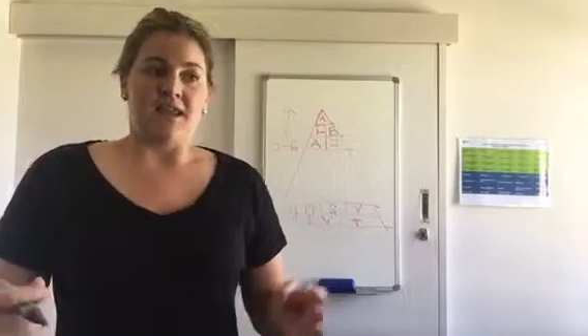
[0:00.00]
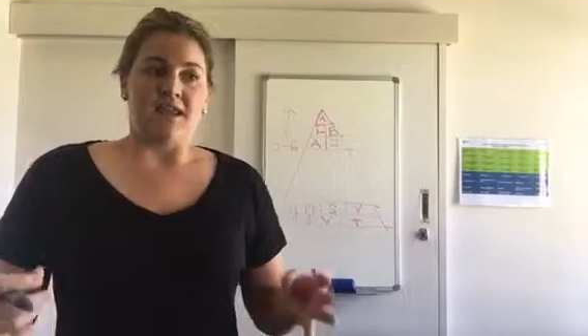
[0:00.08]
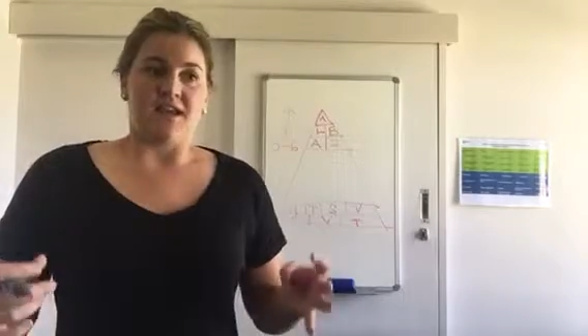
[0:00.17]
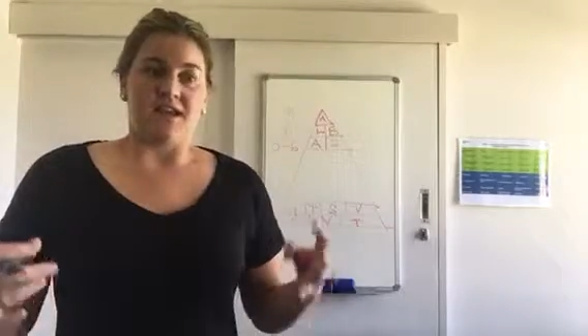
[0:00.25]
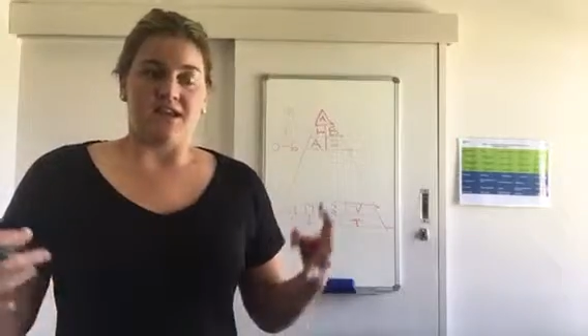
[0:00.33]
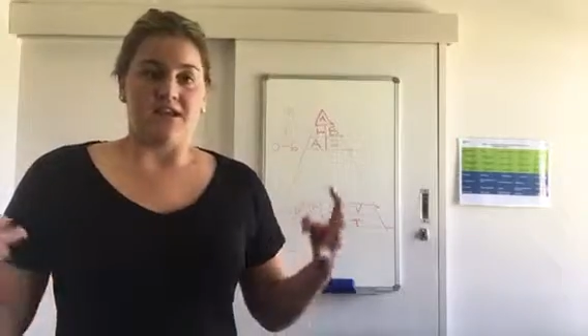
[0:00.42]

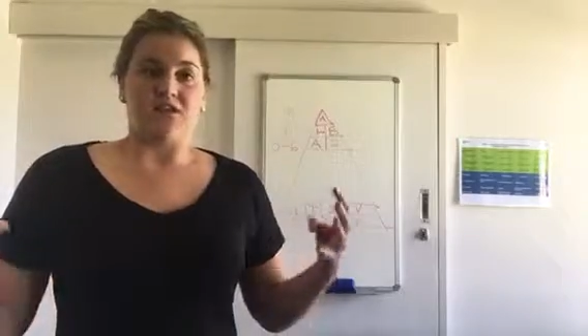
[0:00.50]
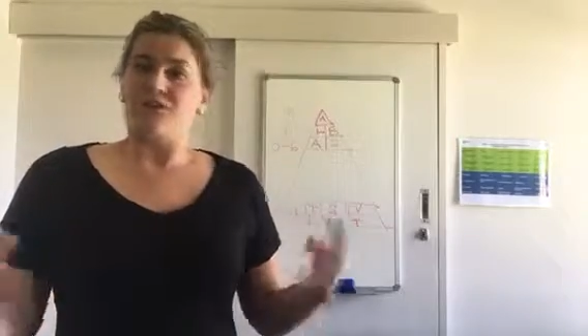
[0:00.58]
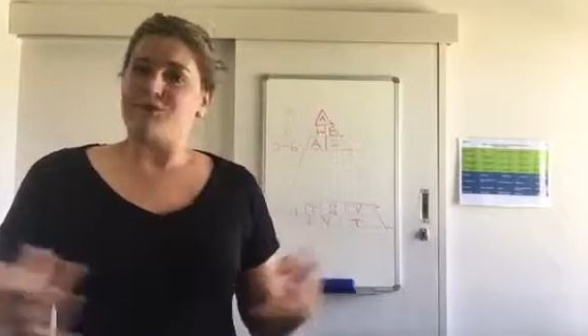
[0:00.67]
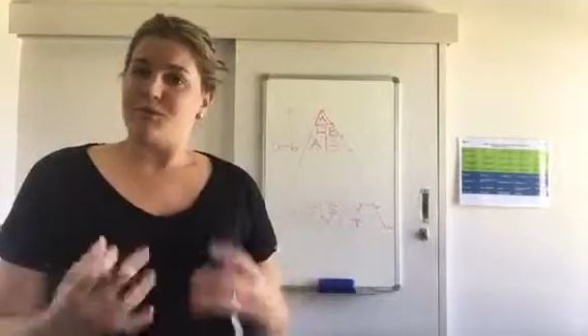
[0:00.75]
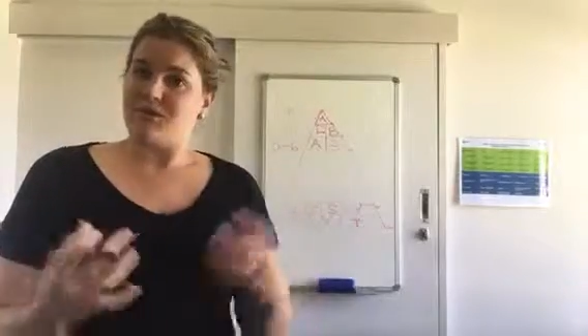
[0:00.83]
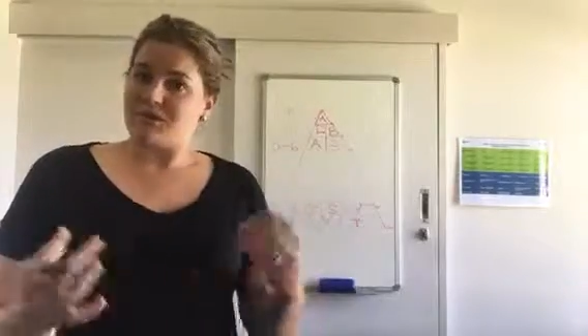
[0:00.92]
they're in
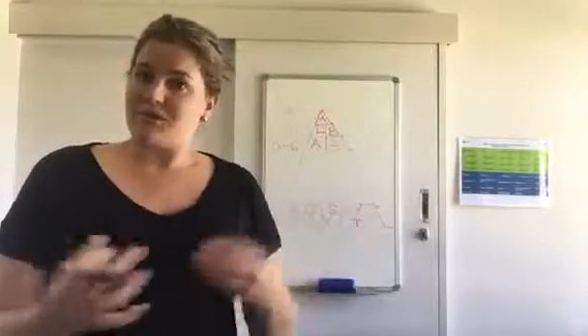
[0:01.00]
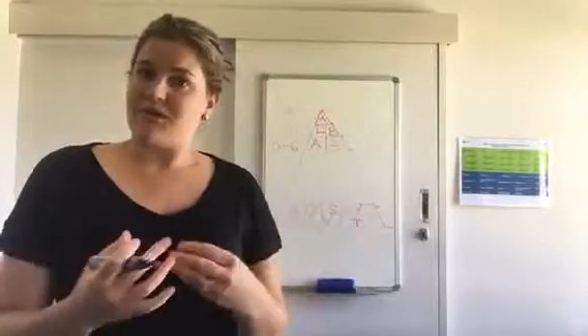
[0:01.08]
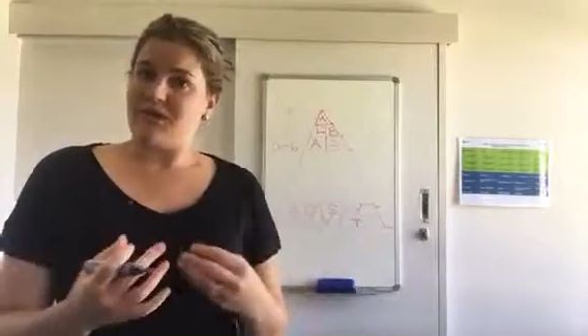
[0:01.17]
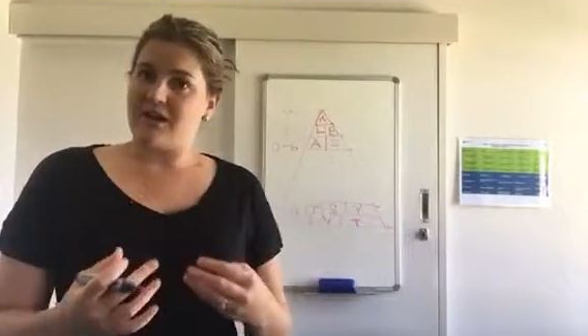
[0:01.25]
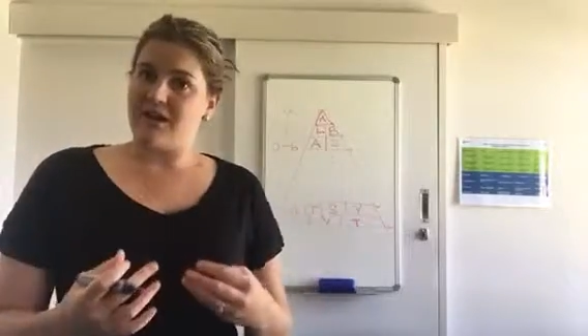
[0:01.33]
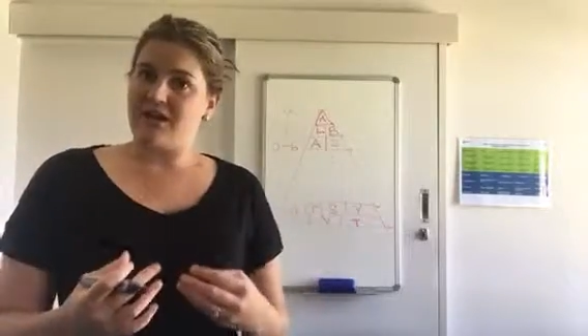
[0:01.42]
close
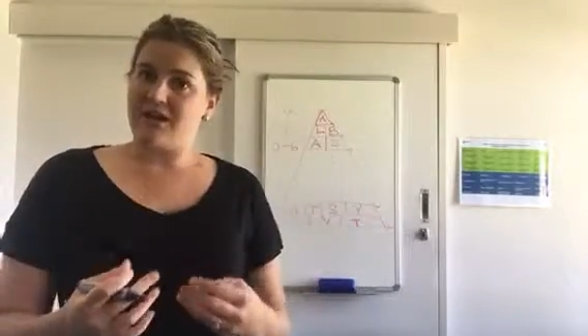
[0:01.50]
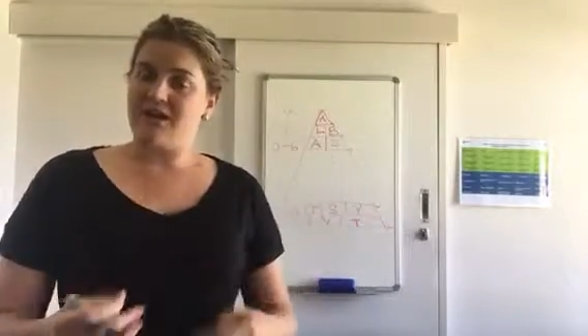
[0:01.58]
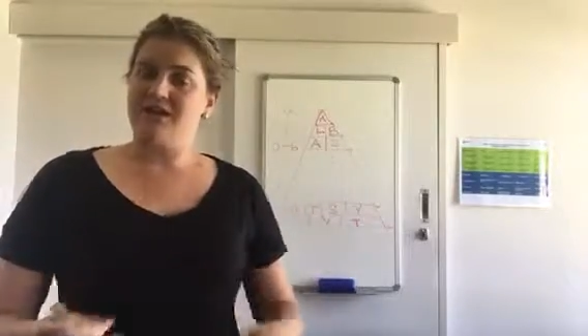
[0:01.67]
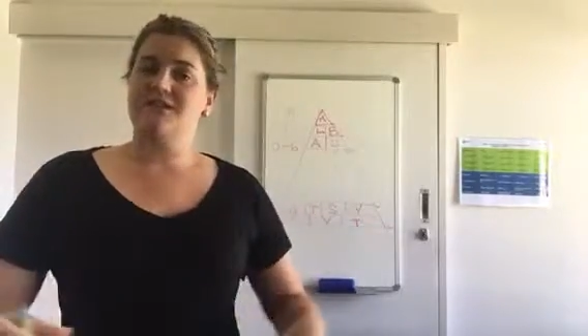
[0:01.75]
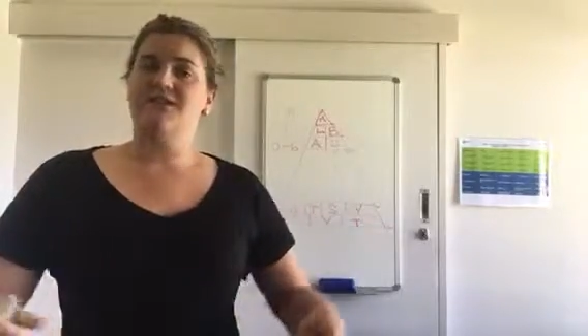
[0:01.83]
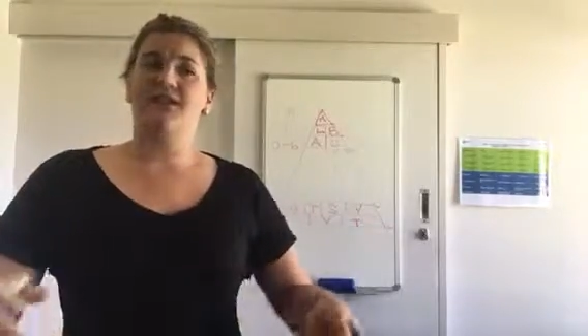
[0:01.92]
proximity to other
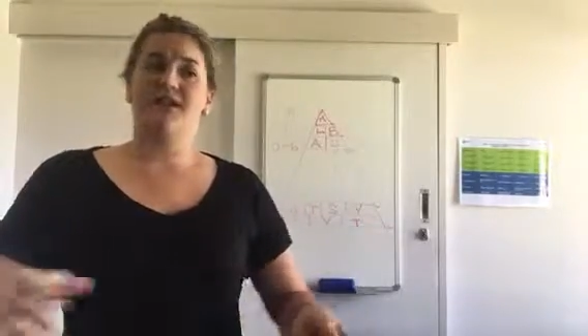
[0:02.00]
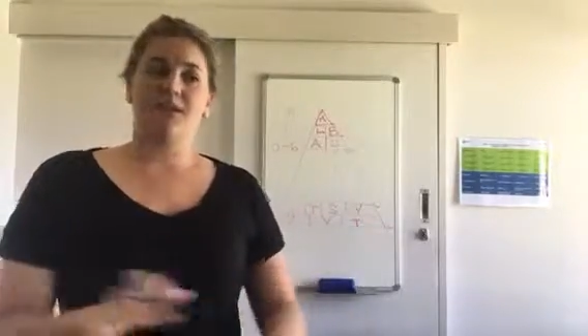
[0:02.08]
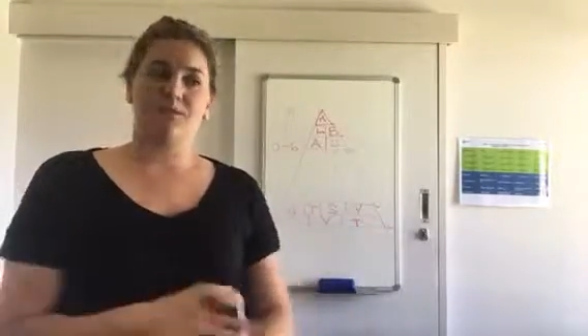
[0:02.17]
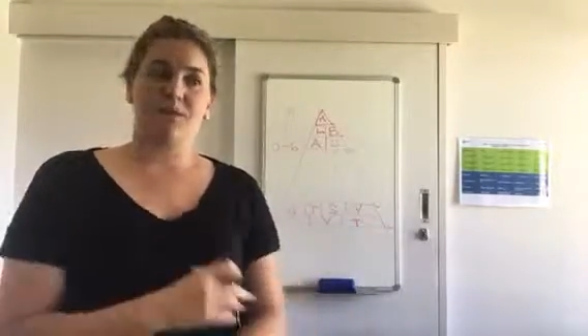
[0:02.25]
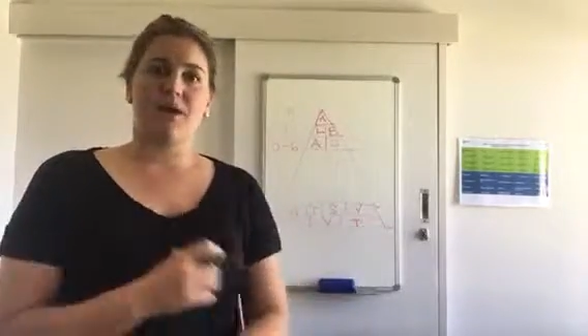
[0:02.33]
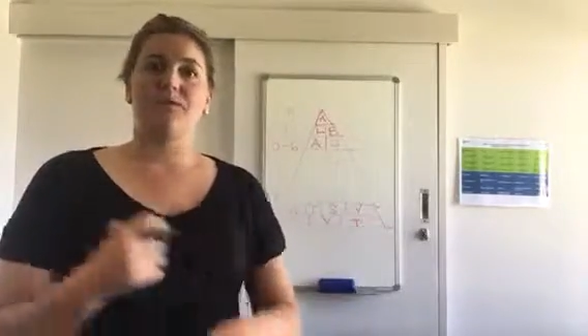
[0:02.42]
kids and they're
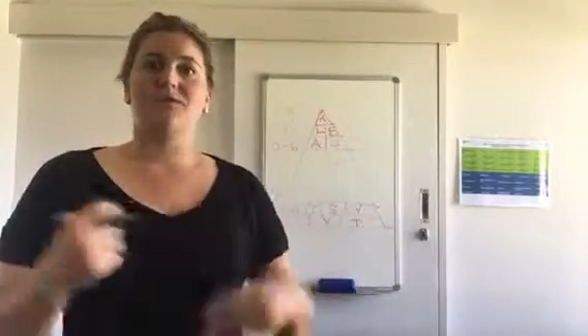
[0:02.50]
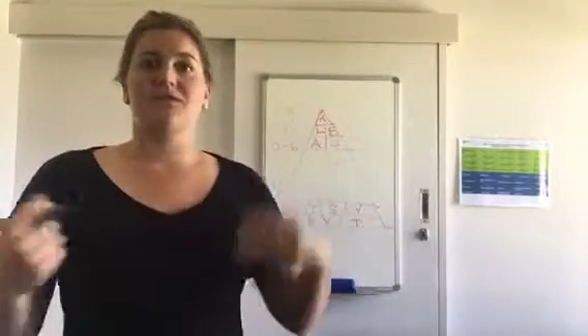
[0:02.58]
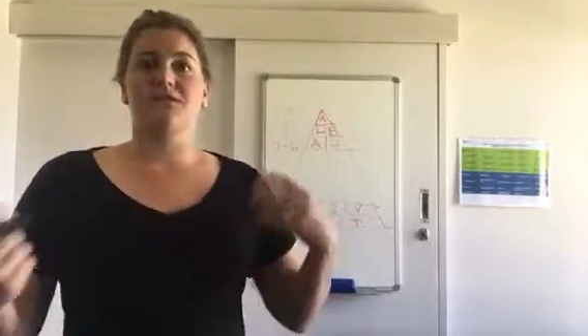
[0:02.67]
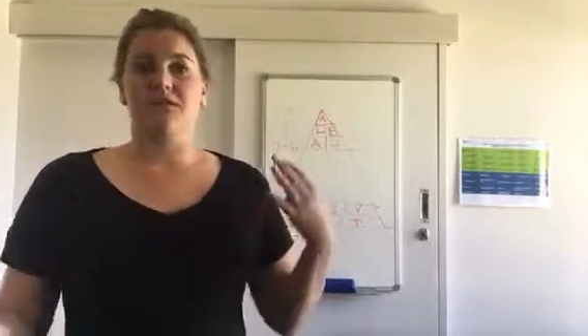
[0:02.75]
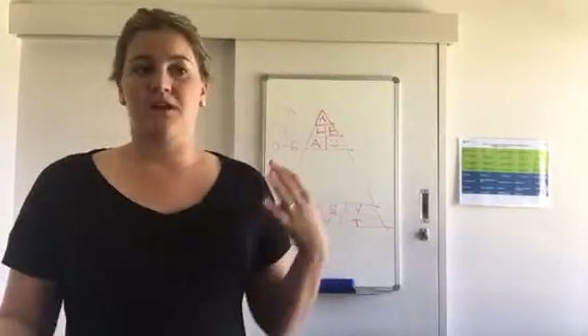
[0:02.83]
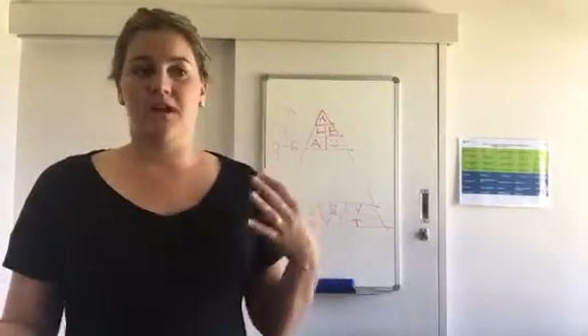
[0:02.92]
getting bumped
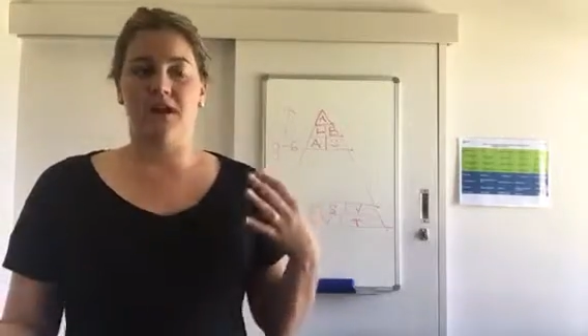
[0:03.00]
and